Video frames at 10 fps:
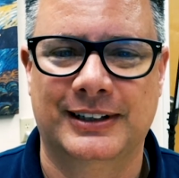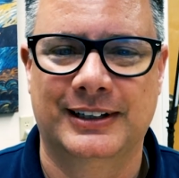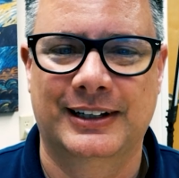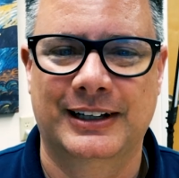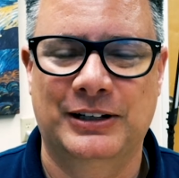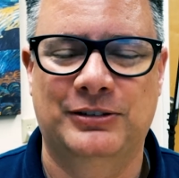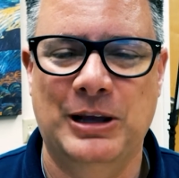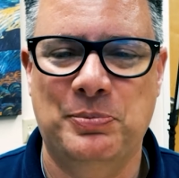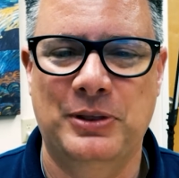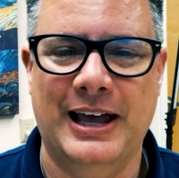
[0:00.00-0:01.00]

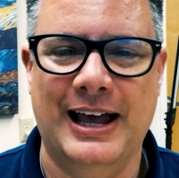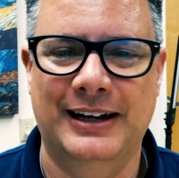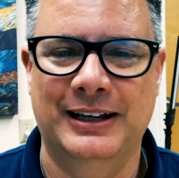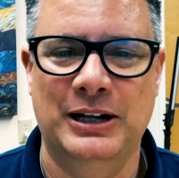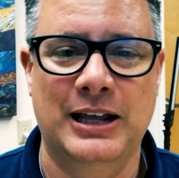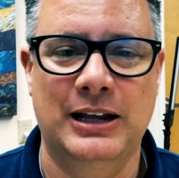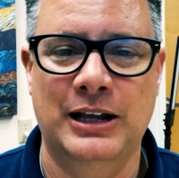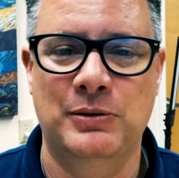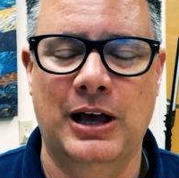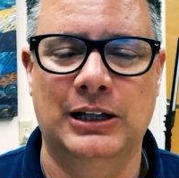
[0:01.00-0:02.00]
Accept that
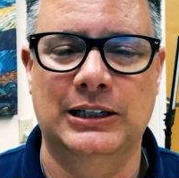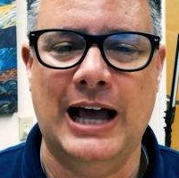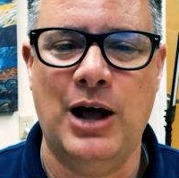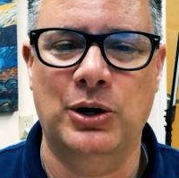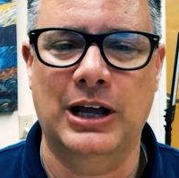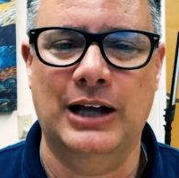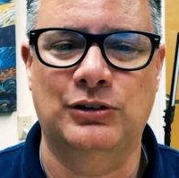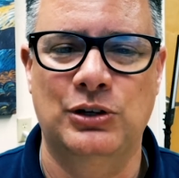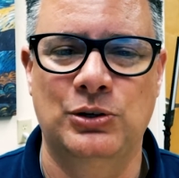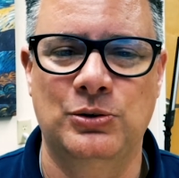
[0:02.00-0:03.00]
and allow God
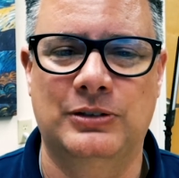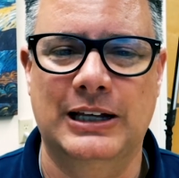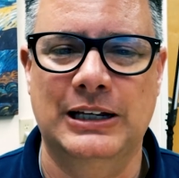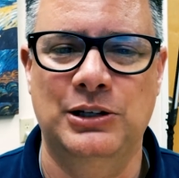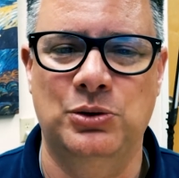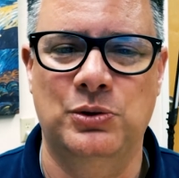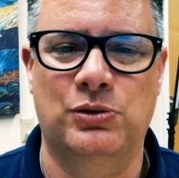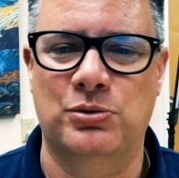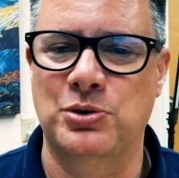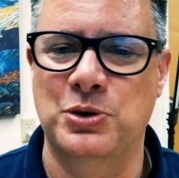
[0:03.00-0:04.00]
to use that in you and
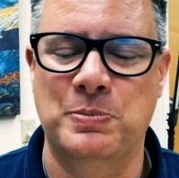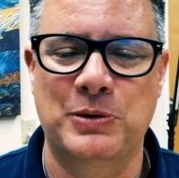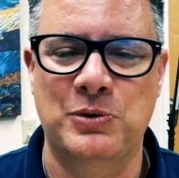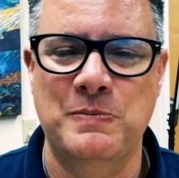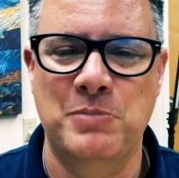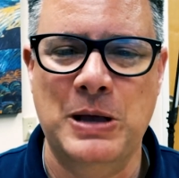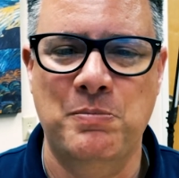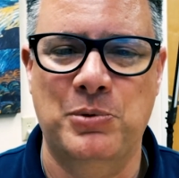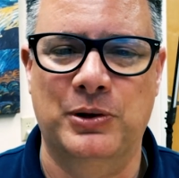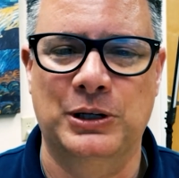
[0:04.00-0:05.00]
through you. But
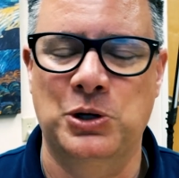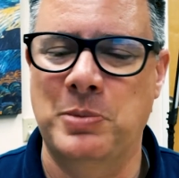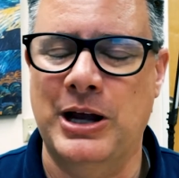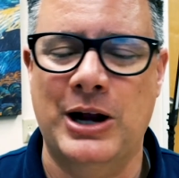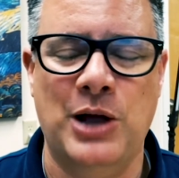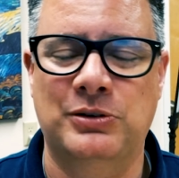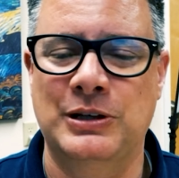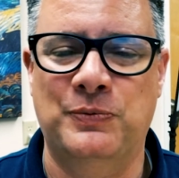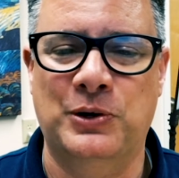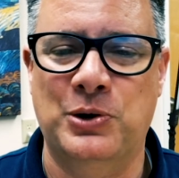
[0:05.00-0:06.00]
remember that no matter how
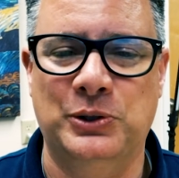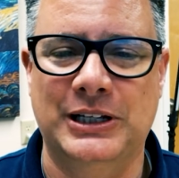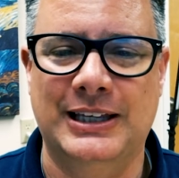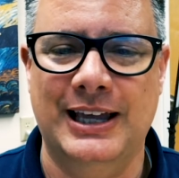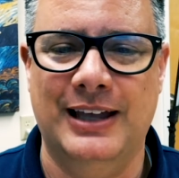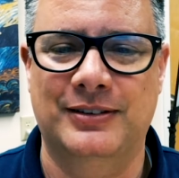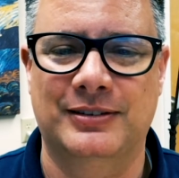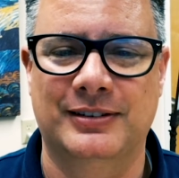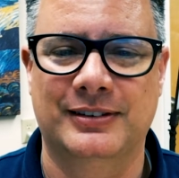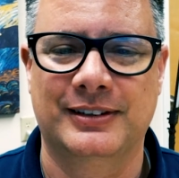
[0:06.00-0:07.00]
difficult it
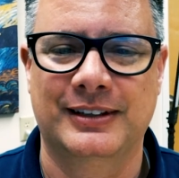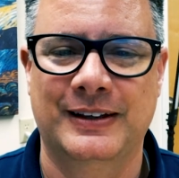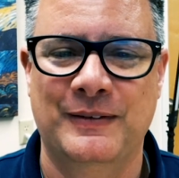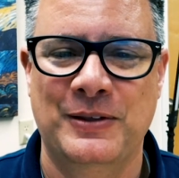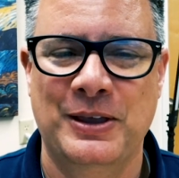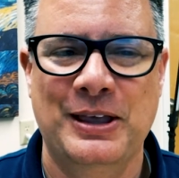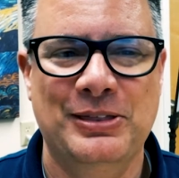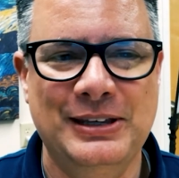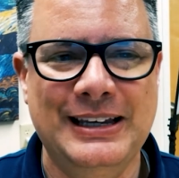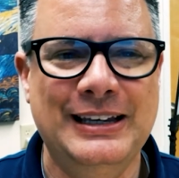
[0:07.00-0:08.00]
gets,
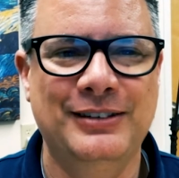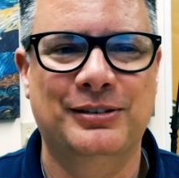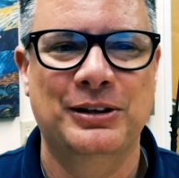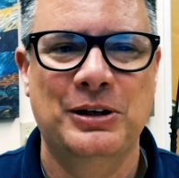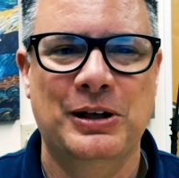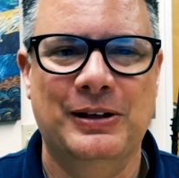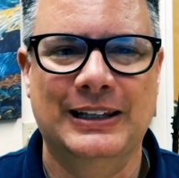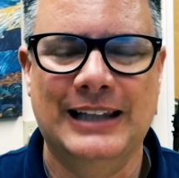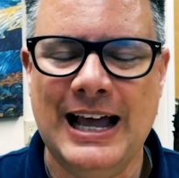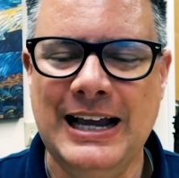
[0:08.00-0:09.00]
these
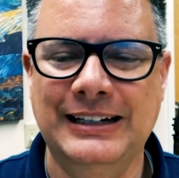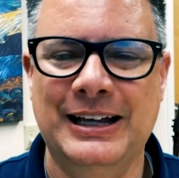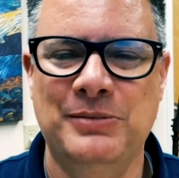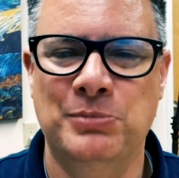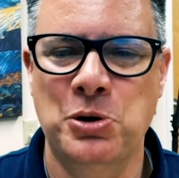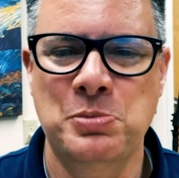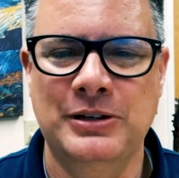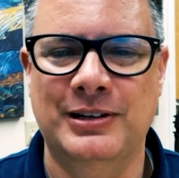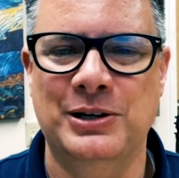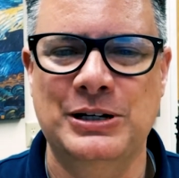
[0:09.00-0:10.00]
light and
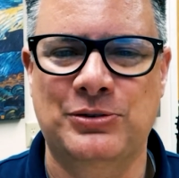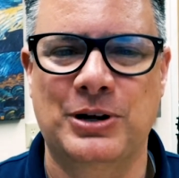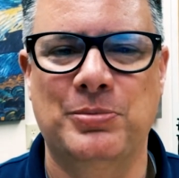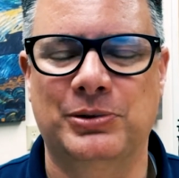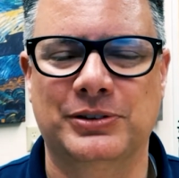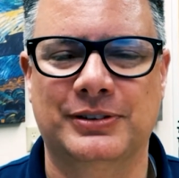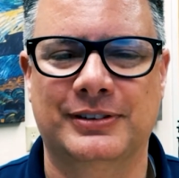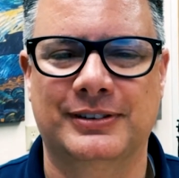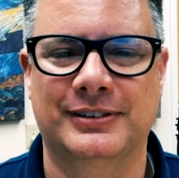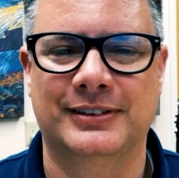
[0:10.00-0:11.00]
momentary troubles
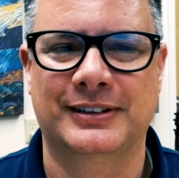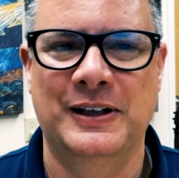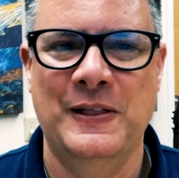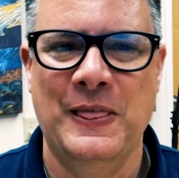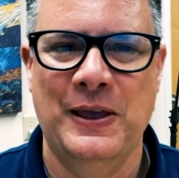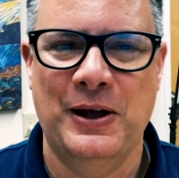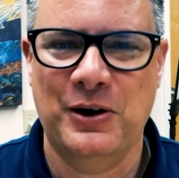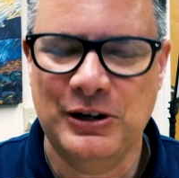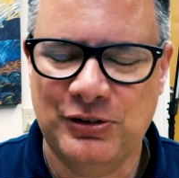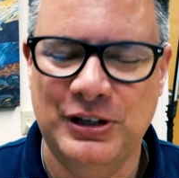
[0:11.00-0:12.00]
are
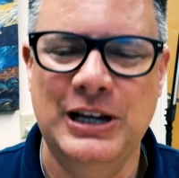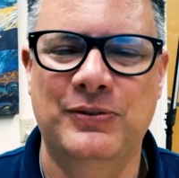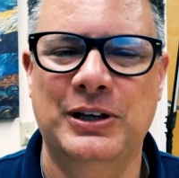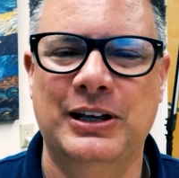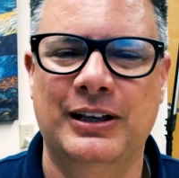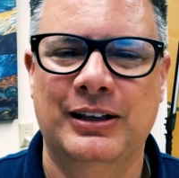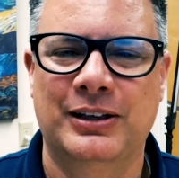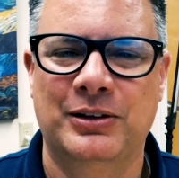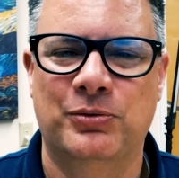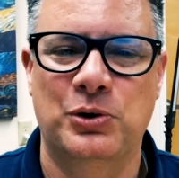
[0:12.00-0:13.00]
achieving
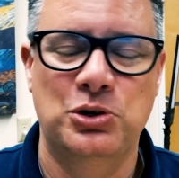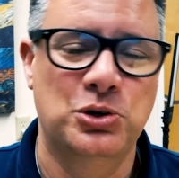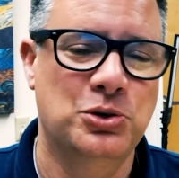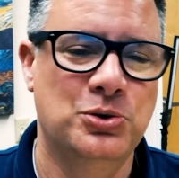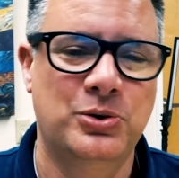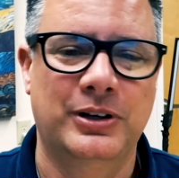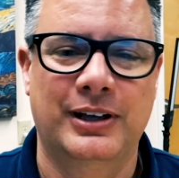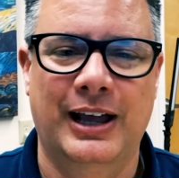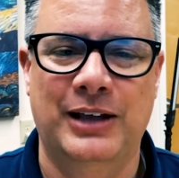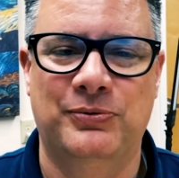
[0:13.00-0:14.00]
for you
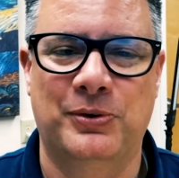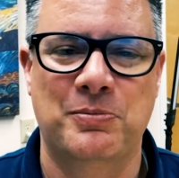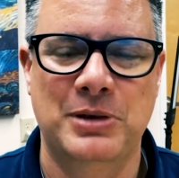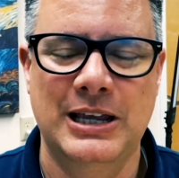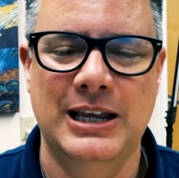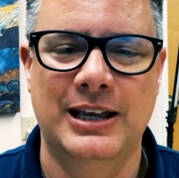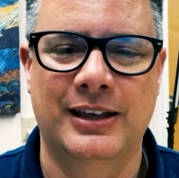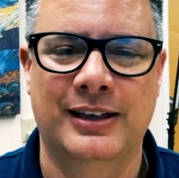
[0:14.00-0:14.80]
and for me,